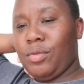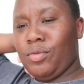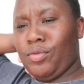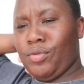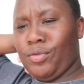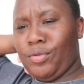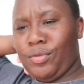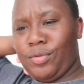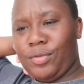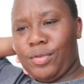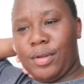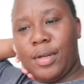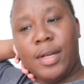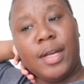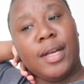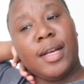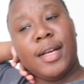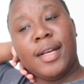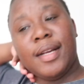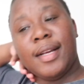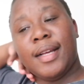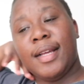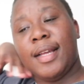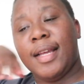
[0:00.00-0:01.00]
Ooh.
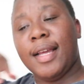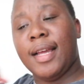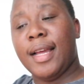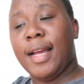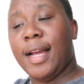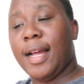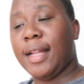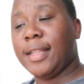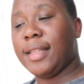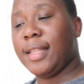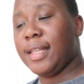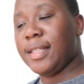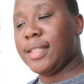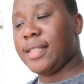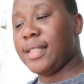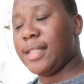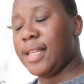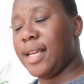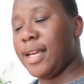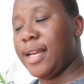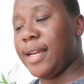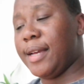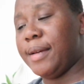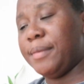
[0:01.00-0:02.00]
And this
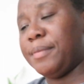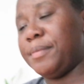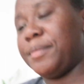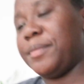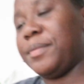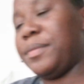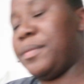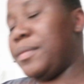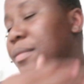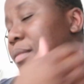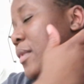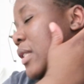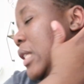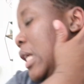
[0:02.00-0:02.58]
um